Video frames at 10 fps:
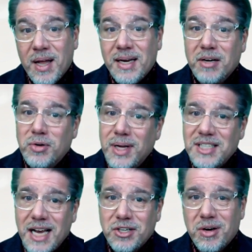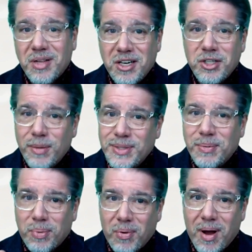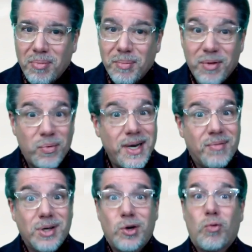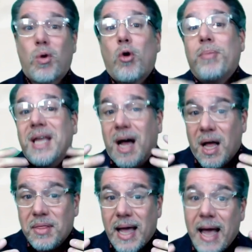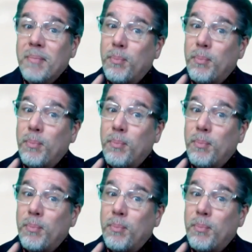Now, transactional leadership is a problem if we never grow beyond that.